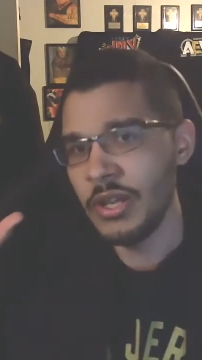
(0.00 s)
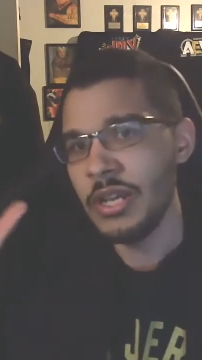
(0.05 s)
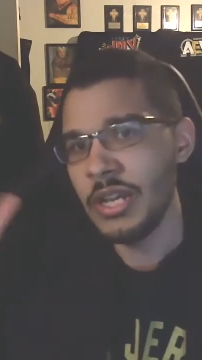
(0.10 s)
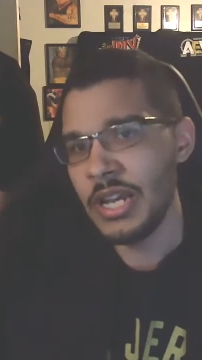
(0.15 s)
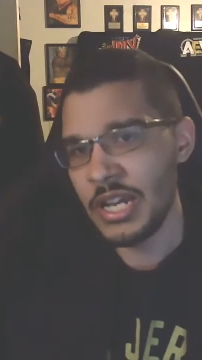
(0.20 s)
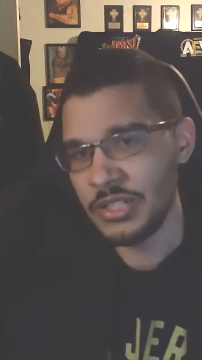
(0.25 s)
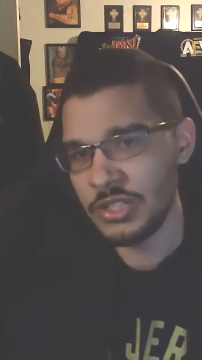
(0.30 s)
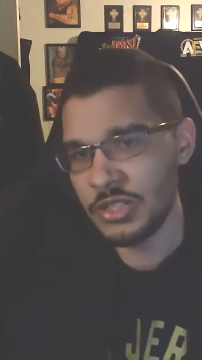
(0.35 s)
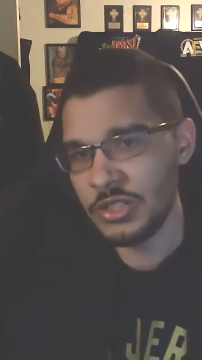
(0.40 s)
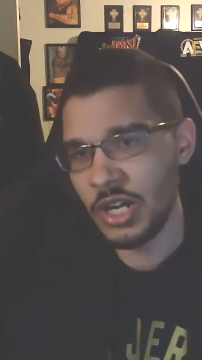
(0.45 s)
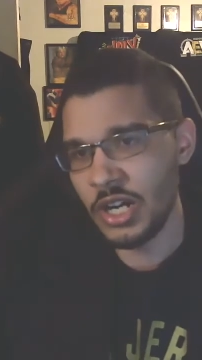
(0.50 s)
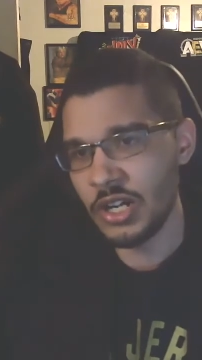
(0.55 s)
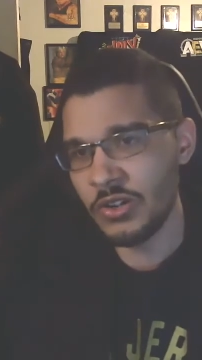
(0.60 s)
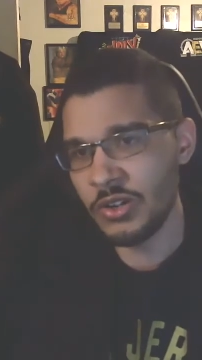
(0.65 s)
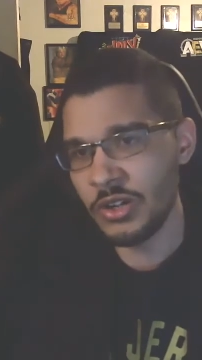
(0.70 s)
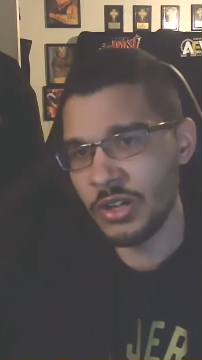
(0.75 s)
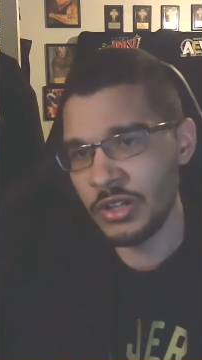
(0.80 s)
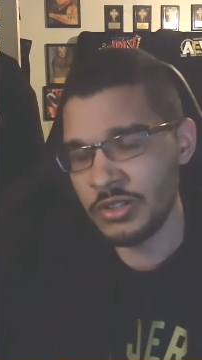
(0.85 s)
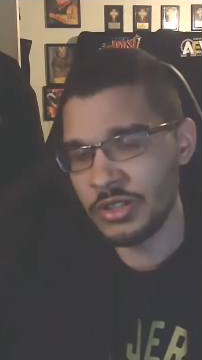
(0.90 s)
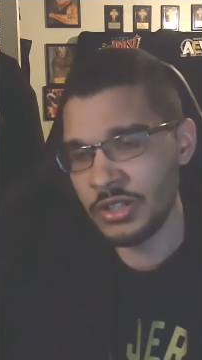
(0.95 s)
as the Dark
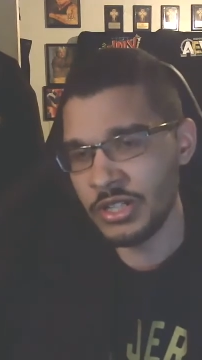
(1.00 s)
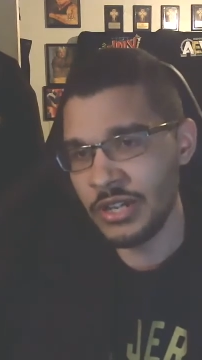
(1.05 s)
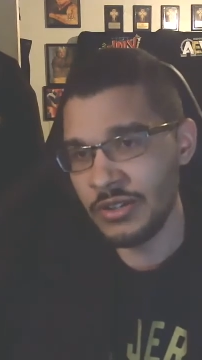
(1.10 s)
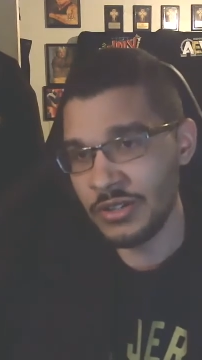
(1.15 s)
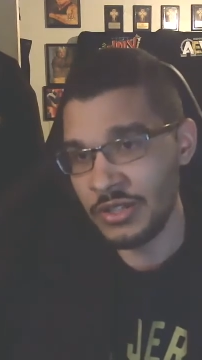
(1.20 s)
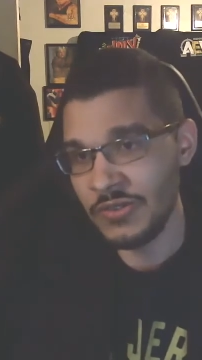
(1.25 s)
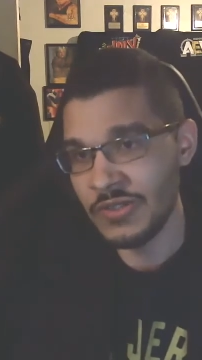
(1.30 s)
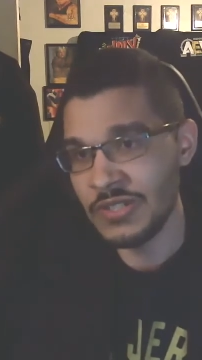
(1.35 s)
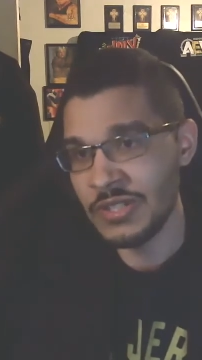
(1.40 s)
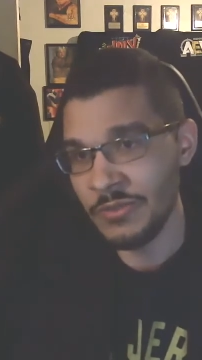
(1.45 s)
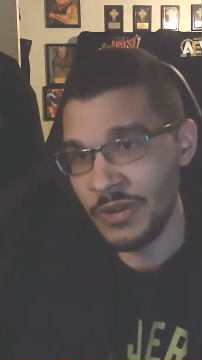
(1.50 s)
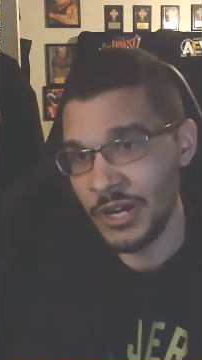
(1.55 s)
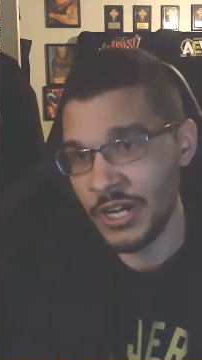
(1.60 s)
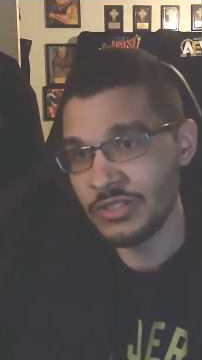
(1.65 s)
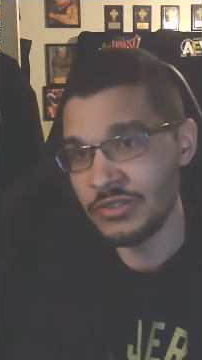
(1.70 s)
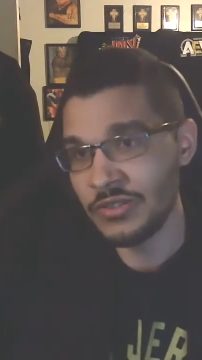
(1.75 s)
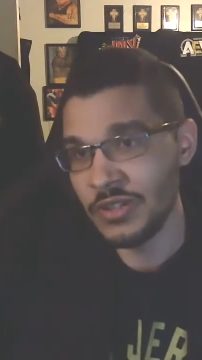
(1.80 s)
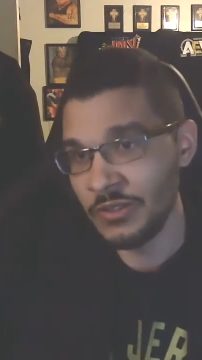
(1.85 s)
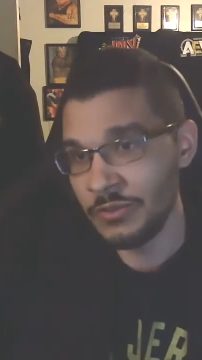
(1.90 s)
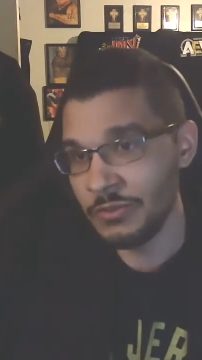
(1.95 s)
Order took out QT
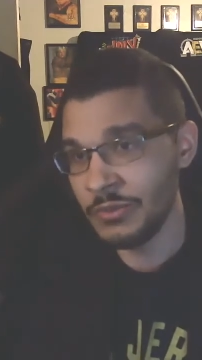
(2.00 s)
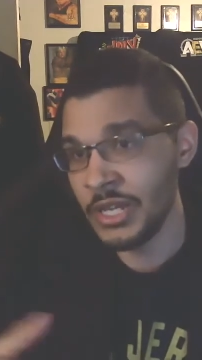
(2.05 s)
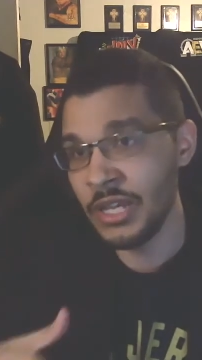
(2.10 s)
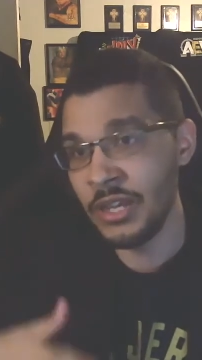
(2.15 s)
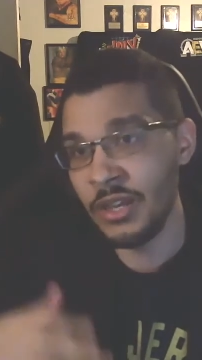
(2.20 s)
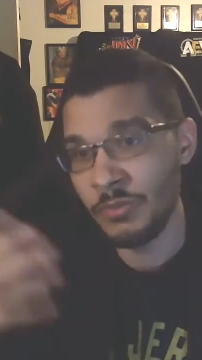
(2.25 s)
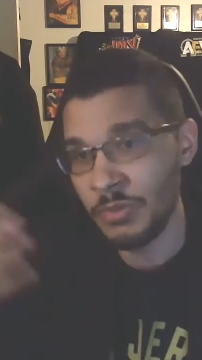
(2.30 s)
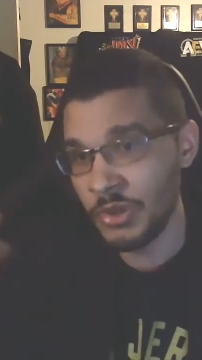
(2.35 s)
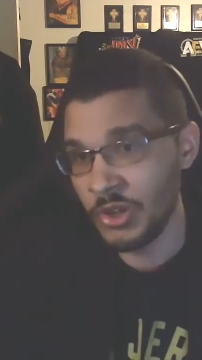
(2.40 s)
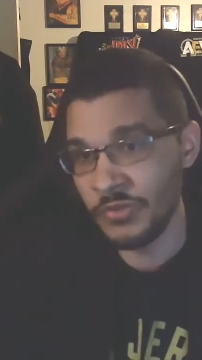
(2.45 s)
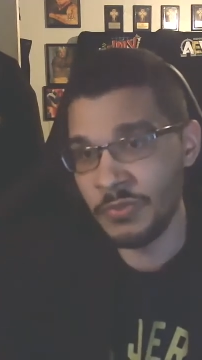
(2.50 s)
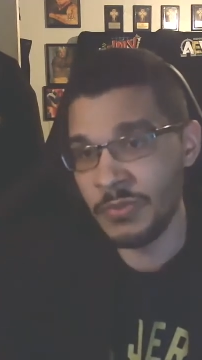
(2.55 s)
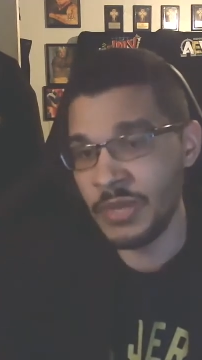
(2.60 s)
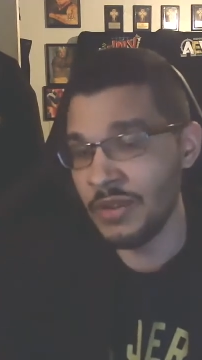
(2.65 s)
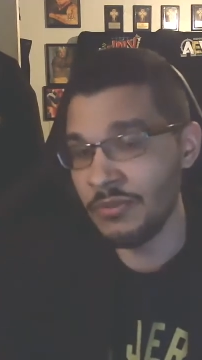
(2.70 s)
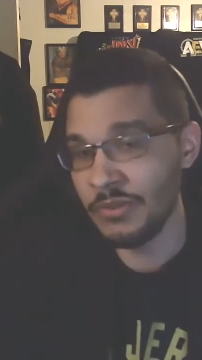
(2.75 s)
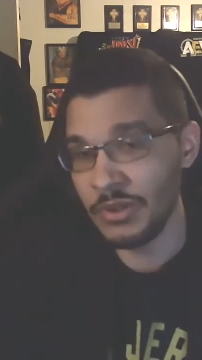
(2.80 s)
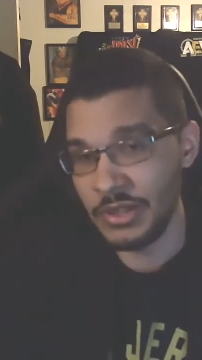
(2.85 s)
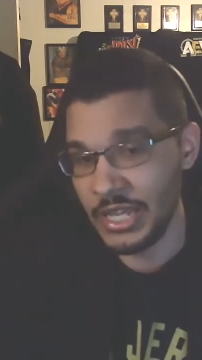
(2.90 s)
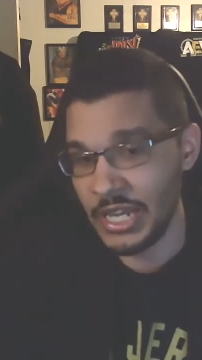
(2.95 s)
Marshall as well. Both
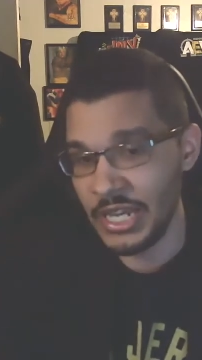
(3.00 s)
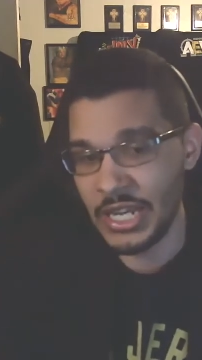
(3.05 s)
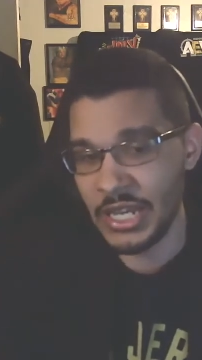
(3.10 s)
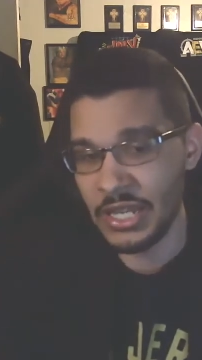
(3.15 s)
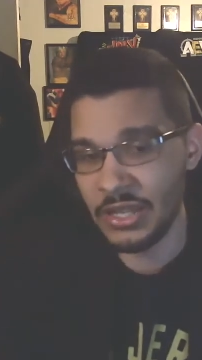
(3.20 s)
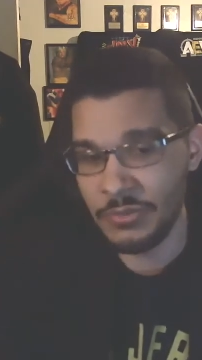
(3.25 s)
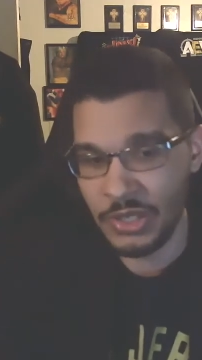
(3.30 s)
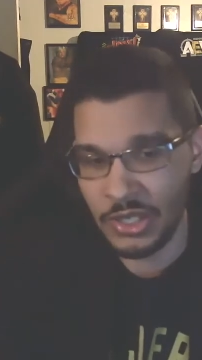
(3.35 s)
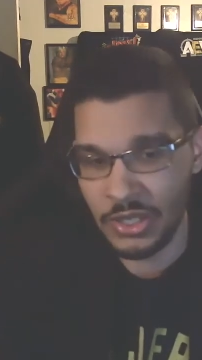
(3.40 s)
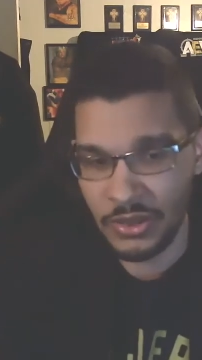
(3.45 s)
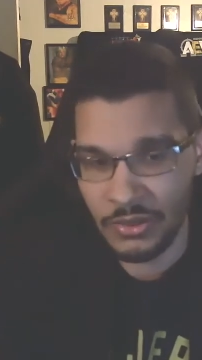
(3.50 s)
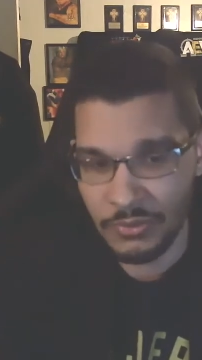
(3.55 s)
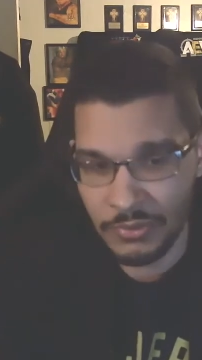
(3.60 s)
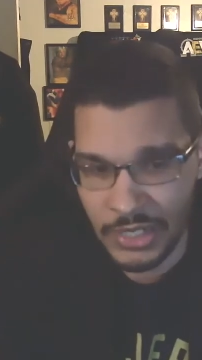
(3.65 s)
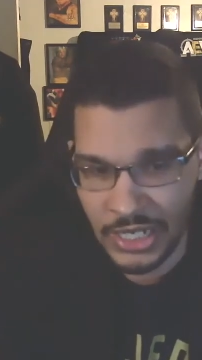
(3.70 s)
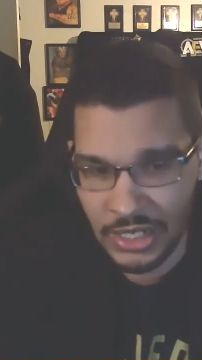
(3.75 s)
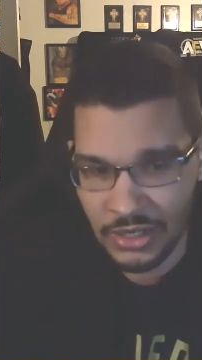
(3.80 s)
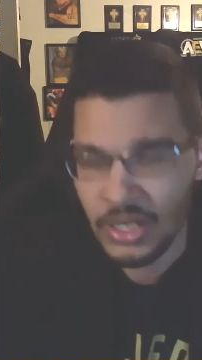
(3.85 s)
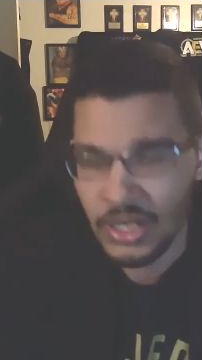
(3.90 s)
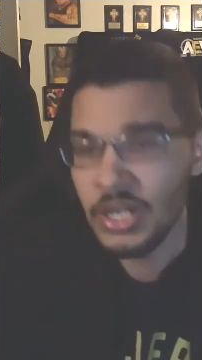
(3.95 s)
men were laid out in the middle of the ring.